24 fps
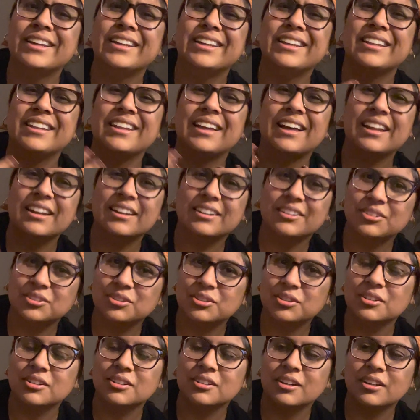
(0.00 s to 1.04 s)
And that in
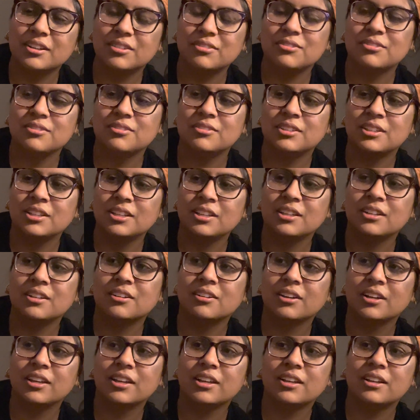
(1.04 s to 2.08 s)
turn, I think
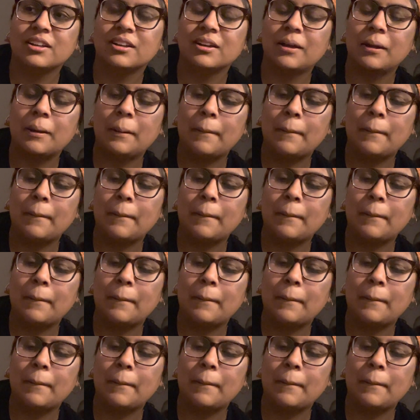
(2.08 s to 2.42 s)
like